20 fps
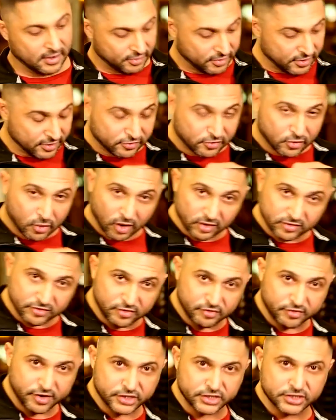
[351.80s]
This
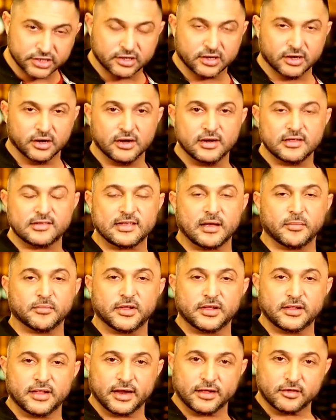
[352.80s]
concentration curl is
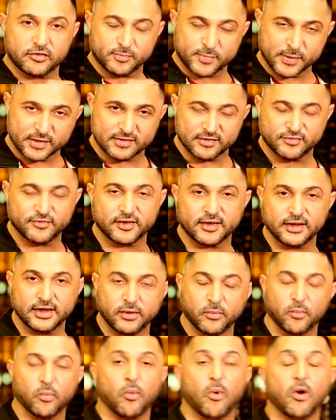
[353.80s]
something that I
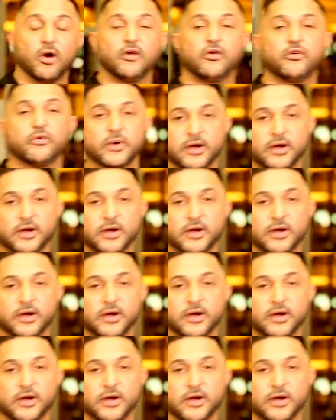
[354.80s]
specifically want